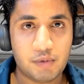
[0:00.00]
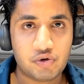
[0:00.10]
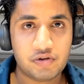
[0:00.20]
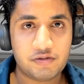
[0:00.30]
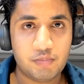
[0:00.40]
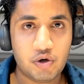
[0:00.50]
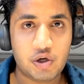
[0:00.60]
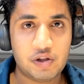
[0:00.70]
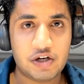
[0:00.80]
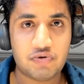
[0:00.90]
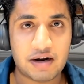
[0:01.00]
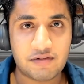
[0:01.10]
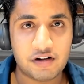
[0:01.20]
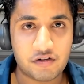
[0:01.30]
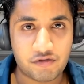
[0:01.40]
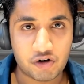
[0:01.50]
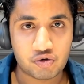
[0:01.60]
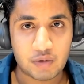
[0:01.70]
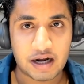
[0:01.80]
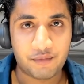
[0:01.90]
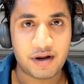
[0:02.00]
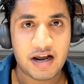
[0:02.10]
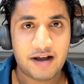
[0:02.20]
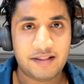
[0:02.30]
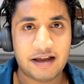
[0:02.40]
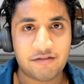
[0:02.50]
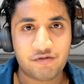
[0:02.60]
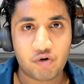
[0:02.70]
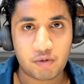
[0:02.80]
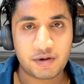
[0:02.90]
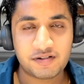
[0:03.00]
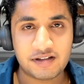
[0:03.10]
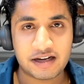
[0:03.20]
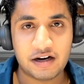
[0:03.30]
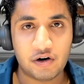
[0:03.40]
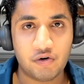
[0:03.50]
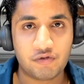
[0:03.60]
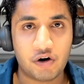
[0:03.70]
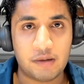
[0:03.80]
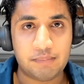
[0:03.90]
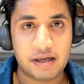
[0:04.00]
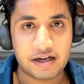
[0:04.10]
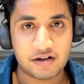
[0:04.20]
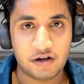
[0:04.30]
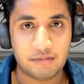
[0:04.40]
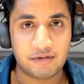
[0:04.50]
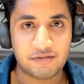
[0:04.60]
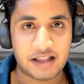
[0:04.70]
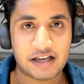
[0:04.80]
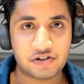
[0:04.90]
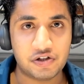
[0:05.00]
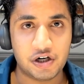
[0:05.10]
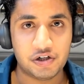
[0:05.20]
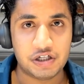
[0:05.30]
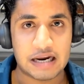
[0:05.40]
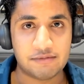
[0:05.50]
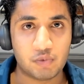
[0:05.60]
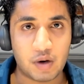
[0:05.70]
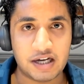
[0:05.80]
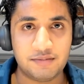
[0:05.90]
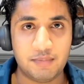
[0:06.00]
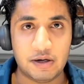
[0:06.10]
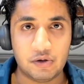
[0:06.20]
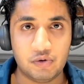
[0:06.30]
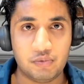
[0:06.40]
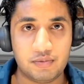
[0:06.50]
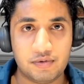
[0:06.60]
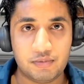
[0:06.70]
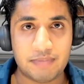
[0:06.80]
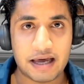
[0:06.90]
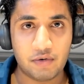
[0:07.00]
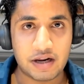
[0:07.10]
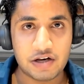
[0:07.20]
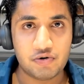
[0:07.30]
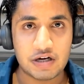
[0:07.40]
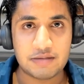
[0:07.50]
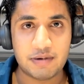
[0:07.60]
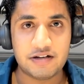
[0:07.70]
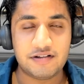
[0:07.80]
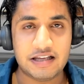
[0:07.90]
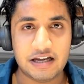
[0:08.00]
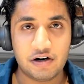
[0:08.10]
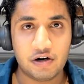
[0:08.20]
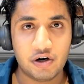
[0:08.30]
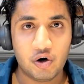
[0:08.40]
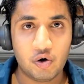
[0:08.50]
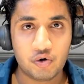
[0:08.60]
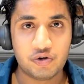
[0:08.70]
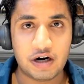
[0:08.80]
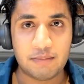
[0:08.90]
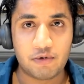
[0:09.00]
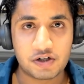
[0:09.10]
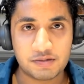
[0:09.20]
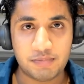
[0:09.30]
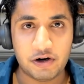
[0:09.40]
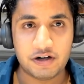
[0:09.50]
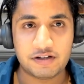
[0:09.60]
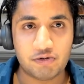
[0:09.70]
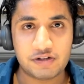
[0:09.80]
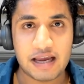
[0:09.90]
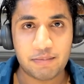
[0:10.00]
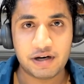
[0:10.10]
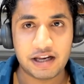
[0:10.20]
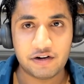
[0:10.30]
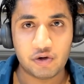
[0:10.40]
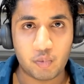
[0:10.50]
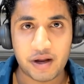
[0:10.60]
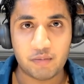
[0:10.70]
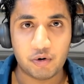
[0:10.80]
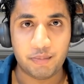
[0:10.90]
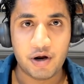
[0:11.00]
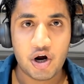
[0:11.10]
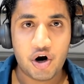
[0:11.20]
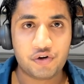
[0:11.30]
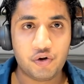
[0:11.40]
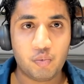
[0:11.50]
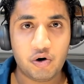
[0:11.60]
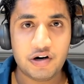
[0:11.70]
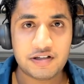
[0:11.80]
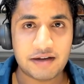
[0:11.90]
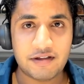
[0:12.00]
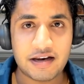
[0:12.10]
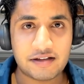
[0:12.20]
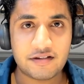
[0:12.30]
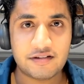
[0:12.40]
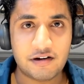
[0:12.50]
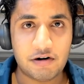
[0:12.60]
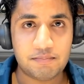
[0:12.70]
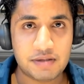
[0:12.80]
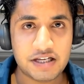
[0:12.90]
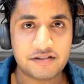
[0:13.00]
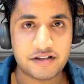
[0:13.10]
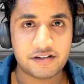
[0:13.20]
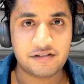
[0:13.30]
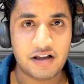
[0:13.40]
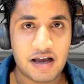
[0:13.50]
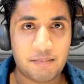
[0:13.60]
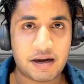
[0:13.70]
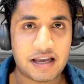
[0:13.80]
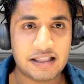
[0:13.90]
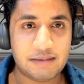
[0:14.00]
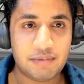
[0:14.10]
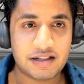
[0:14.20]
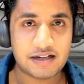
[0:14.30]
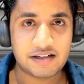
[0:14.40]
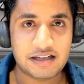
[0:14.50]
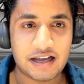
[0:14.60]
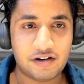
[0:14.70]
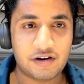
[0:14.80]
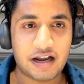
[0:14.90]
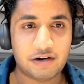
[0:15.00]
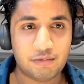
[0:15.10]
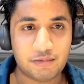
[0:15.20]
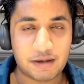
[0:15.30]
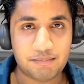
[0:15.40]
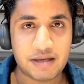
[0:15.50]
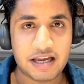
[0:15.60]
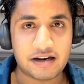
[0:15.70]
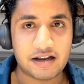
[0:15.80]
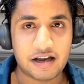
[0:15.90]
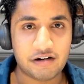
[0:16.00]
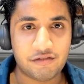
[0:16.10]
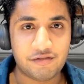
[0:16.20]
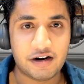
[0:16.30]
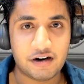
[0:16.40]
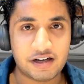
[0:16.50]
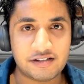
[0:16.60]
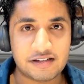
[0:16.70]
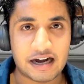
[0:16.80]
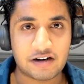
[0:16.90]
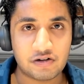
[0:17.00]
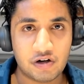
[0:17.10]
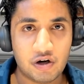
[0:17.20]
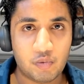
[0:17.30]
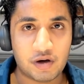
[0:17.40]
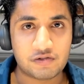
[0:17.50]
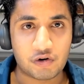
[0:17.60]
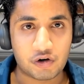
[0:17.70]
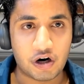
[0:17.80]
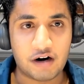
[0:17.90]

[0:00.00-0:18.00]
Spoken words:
Moses Moody, who they drafted in the first round. They have former second overall pick of last year, James Wiseman, who battled injuries but is a year older and more experienced and was able to get in the weight room. So the Warriors have the necessary pieces, but can they bring that together and compete in a very stacked Western